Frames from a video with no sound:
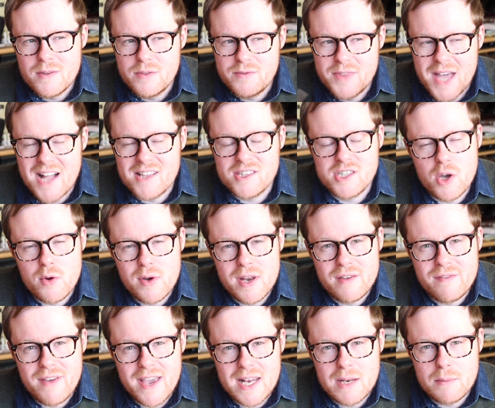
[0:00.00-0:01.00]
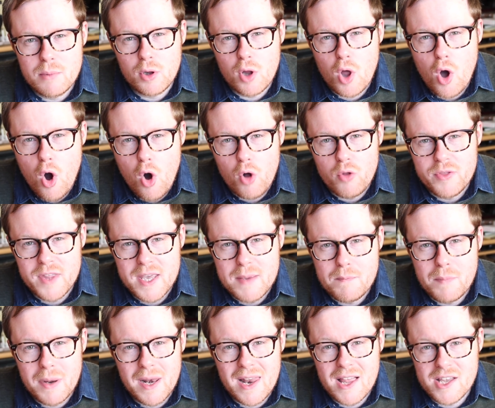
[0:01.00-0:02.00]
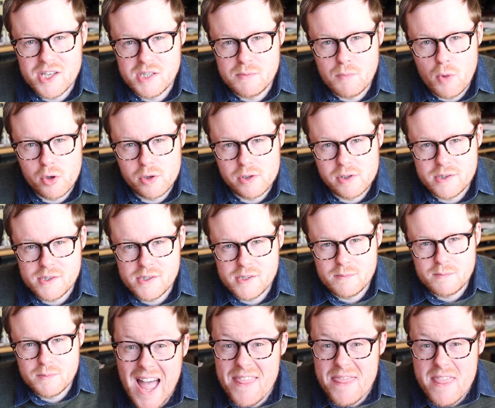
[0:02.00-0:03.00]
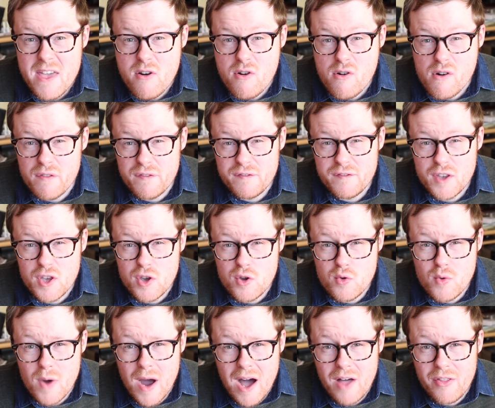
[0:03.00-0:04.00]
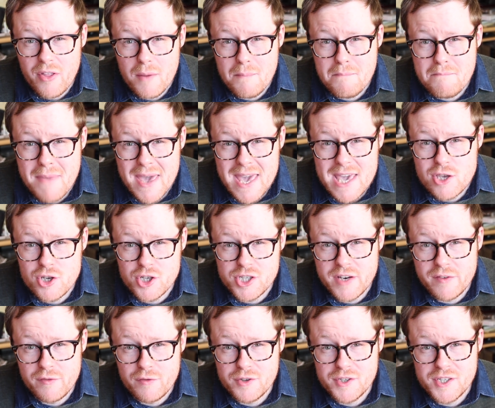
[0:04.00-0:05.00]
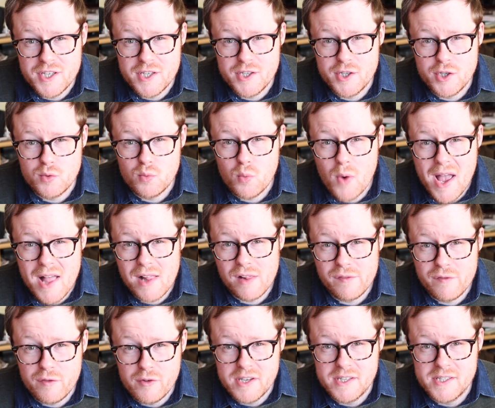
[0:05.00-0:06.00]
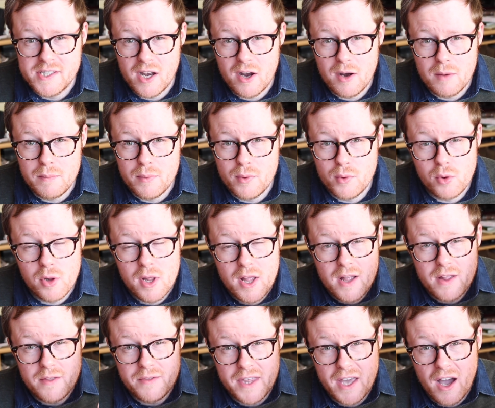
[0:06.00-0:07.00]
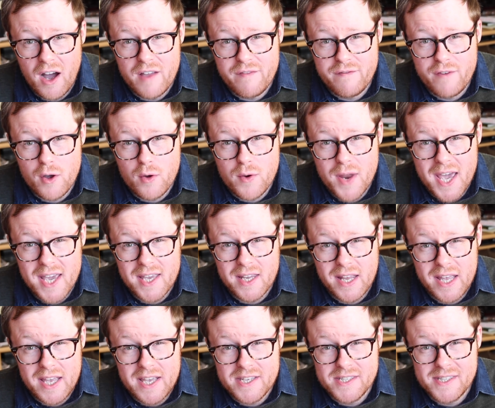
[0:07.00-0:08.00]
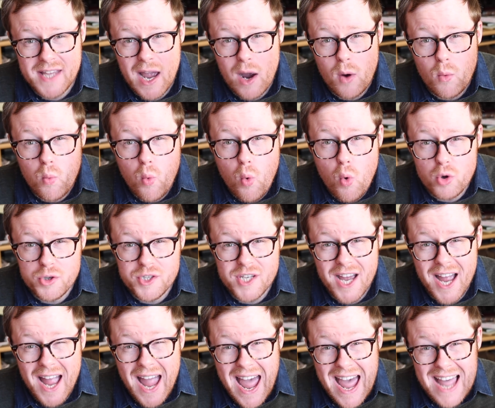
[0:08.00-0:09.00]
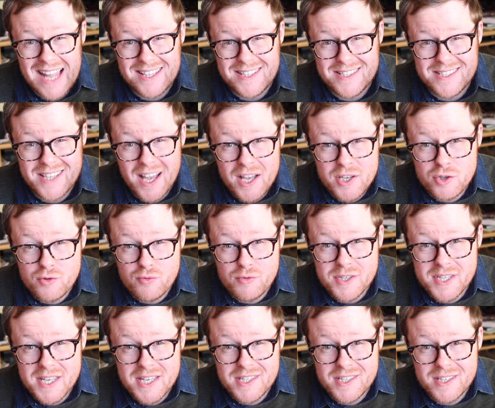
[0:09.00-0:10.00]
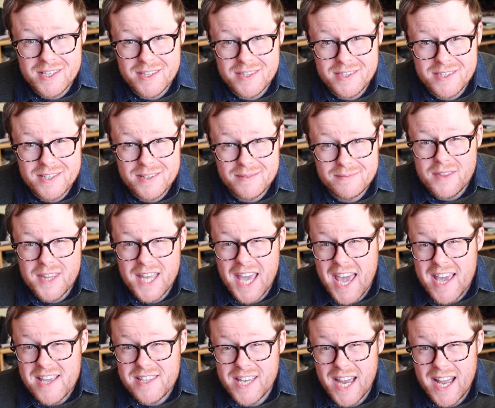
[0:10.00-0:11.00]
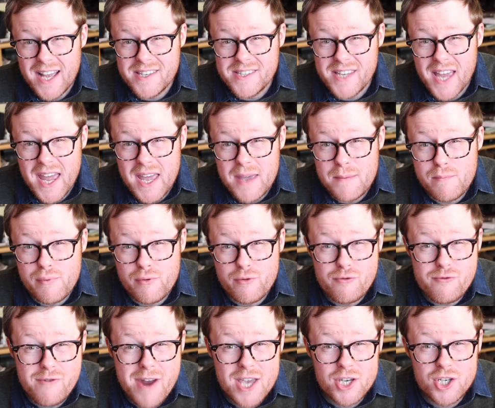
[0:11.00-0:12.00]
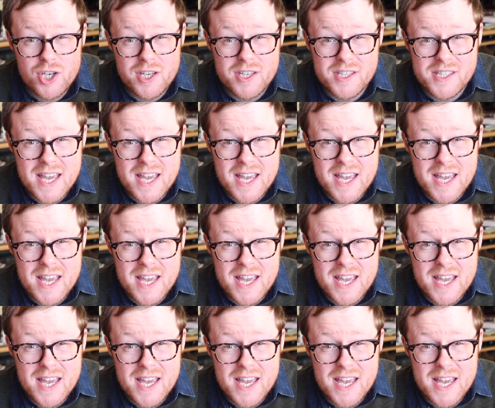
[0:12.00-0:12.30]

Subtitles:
That's only available on the Plus models. And there are a few other major differences as well. For example, the iPhone 8 is now water and dust resistant. The 8 has a pressure